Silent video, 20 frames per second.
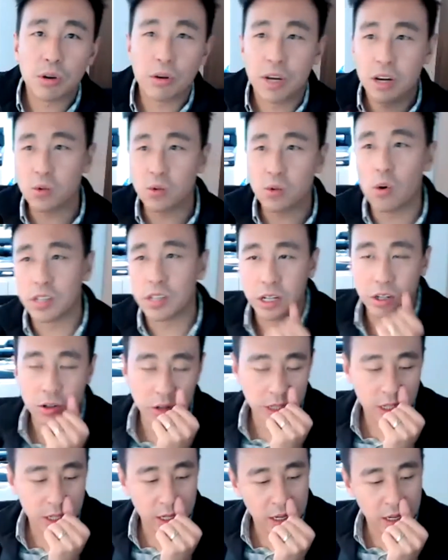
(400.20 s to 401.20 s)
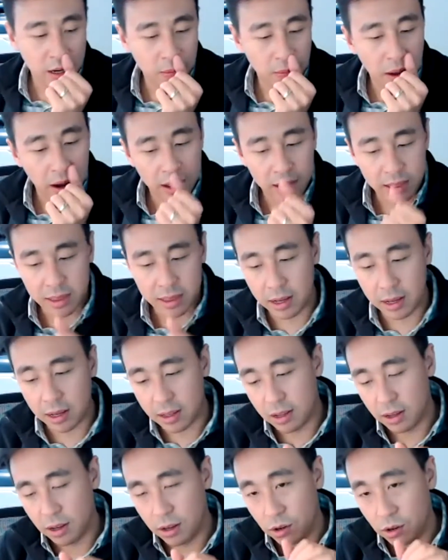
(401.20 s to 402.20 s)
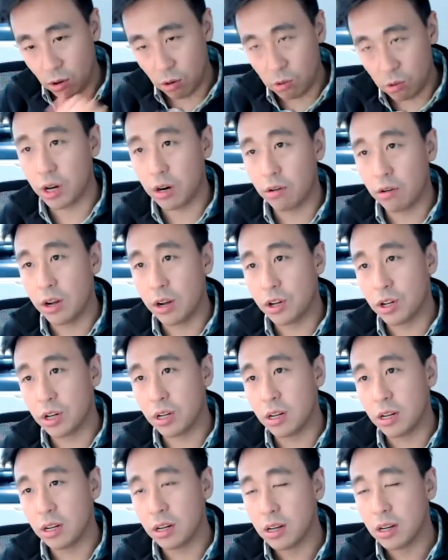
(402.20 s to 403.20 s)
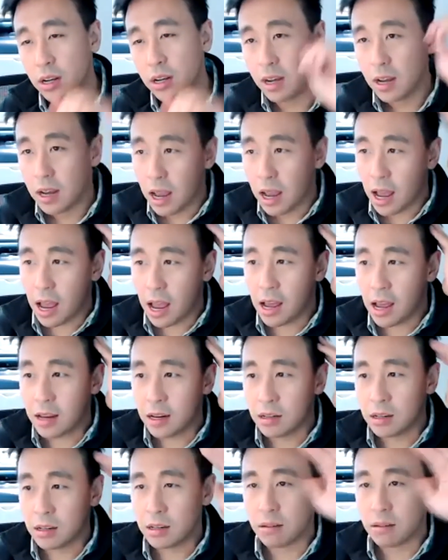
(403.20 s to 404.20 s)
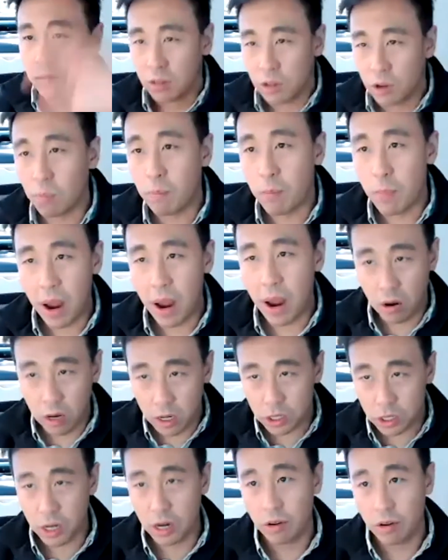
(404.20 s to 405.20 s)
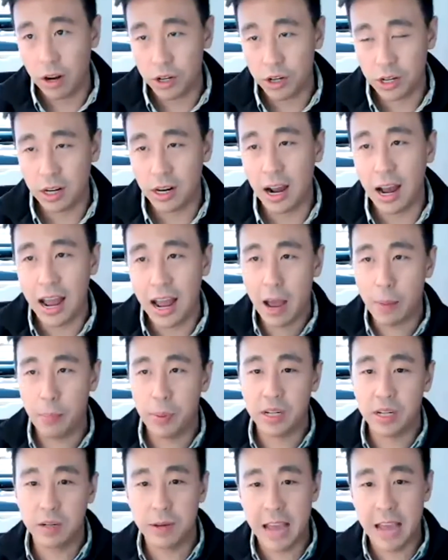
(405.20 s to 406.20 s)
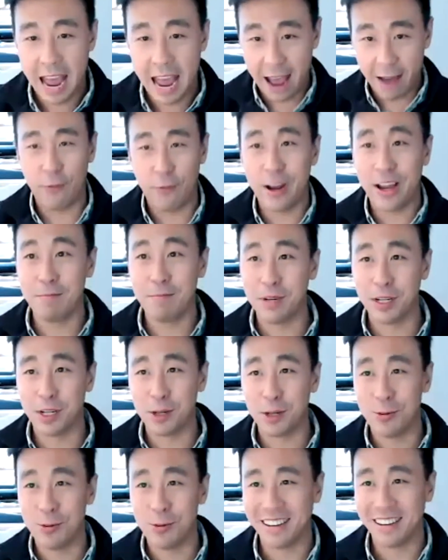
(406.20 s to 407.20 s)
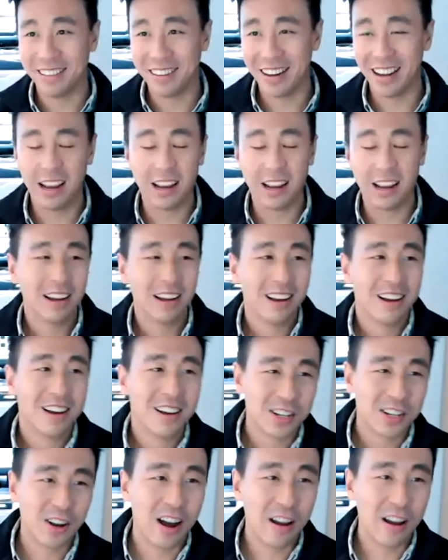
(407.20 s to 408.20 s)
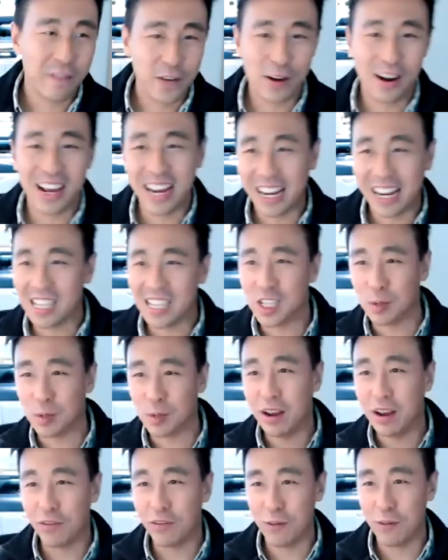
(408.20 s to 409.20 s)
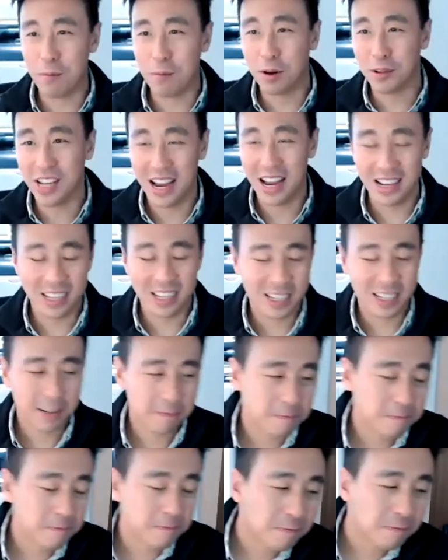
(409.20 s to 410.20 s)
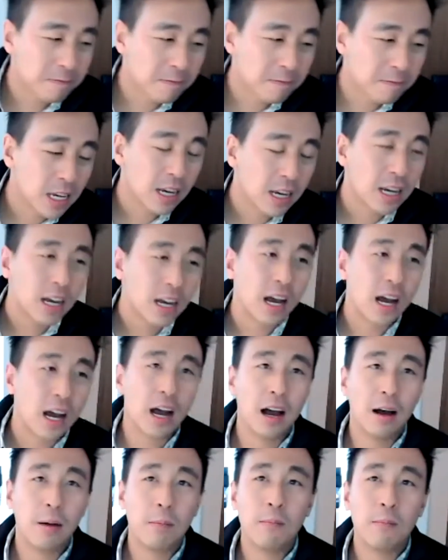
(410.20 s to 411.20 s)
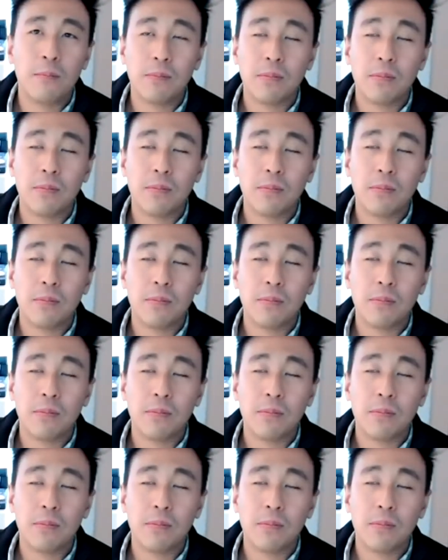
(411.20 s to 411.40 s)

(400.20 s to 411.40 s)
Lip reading: here's what's interesting about, I think, your generation and your parents' generation. And I happen to be halfway in between, okay? So I feel like I can speak for both sides. Mm-hmm.